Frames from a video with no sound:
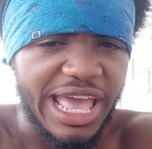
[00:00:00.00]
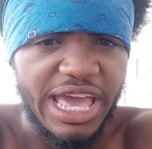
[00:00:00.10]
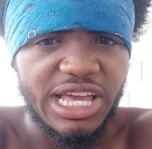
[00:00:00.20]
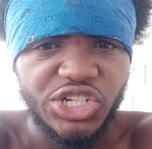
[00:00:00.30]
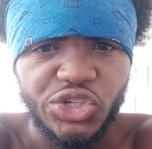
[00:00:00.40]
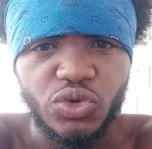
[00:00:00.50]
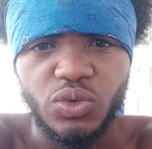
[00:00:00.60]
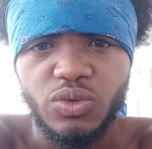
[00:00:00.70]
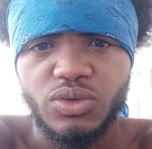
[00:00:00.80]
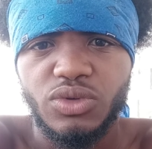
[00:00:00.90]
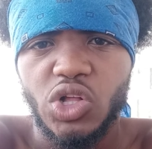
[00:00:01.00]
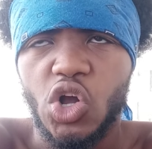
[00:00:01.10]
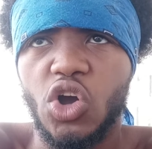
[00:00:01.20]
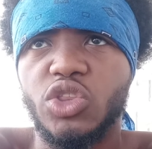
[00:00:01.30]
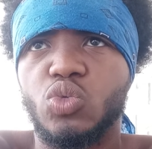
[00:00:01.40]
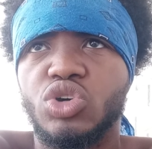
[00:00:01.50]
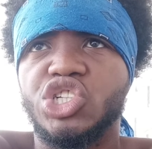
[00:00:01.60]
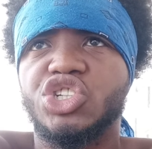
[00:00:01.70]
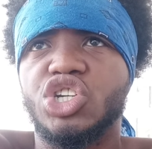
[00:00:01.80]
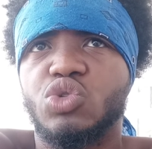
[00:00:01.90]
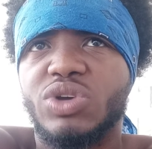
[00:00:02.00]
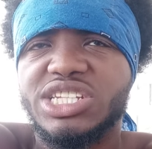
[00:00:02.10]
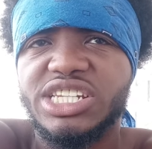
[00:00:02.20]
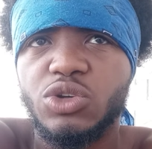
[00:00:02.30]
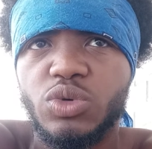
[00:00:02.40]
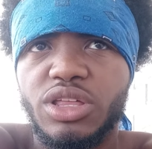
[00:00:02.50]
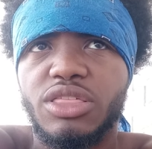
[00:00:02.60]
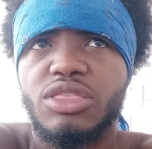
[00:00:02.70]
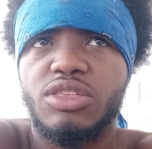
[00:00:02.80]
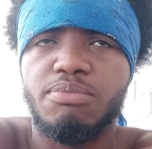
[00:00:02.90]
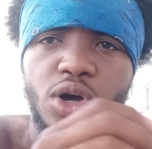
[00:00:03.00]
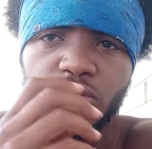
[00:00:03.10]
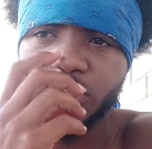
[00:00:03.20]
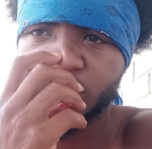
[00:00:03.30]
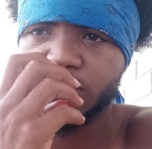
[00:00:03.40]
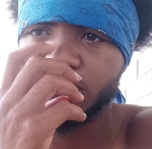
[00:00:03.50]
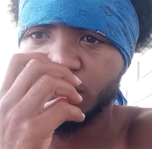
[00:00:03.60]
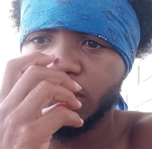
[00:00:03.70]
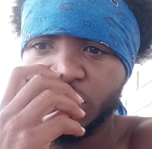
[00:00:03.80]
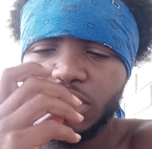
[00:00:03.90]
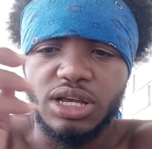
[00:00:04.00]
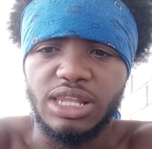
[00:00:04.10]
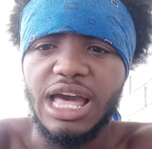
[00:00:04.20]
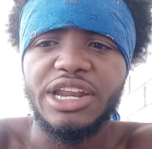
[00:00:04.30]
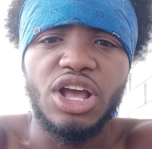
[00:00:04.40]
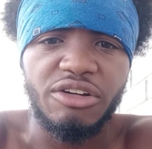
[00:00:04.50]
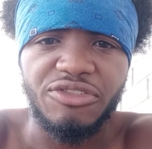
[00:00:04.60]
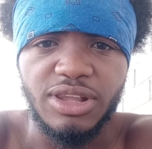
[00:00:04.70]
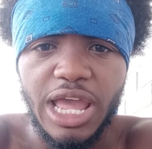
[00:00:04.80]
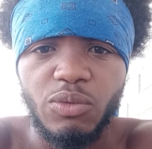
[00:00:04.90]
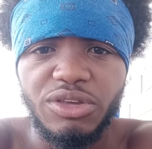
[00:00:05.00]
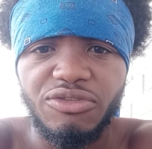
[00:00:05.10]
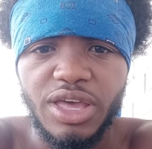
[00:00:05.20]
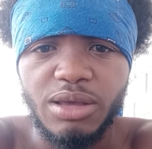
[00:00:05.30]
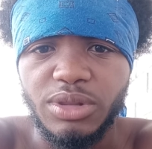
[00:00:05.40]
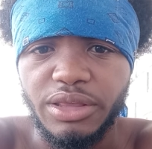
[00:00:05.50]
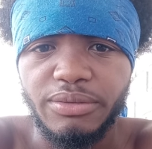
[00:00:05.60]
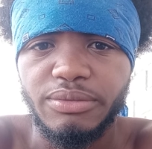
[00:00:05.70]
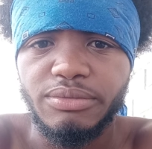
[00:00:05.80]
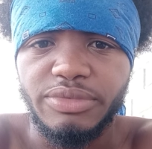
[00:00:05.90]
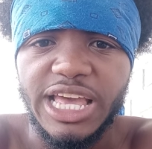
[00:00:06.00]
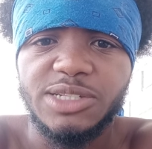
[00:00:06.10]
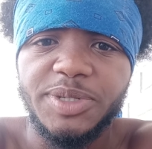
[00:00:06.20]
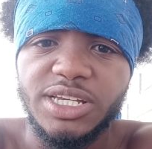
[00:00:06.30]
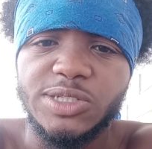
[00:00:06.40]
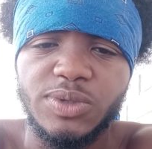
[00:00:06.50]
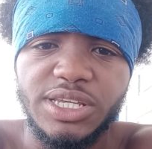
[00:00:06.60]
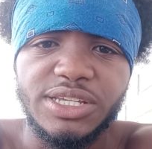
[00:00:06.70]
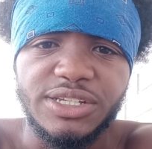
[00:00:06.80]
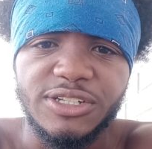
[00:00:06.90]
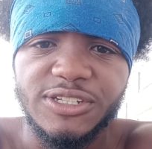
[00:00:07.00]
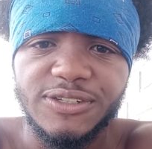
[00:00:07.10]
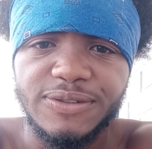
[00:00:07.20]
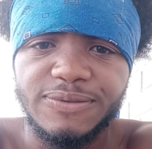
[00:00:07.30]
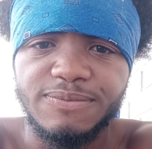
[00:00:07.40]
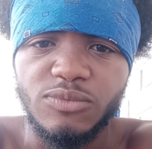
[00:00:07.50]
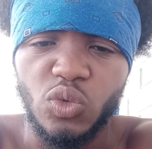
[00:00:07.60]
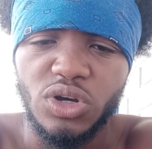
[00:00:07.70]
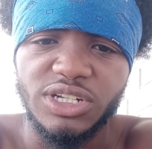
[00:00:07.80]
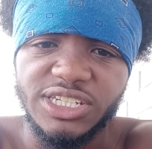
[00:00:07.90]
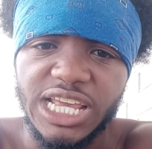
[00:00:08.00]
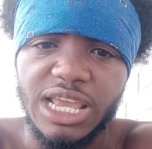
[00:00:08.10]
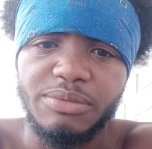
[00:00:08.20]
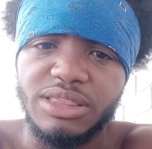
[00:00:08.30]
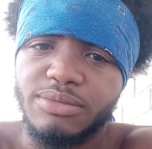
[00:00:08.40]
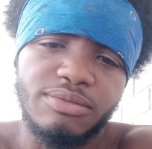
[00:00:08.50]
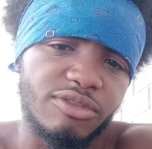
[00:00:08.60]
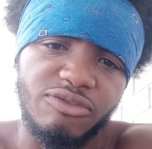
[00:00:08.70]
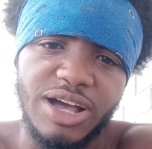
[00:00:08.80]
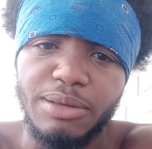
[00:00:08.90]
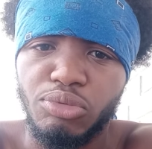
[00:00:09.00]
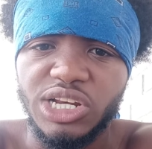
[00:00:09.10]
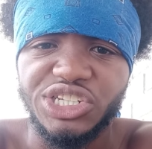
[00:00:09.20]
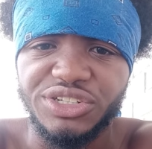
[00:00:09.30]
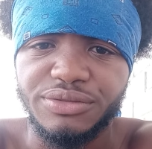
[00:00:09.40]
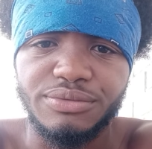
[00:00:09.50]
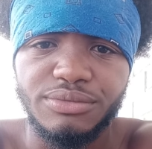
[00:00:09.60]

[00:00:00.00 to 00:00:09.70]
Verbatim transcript: as you are the ones you're gonna resonate with the most. A lot of y'all feel like we family. That's because we is. We're on the same vibration.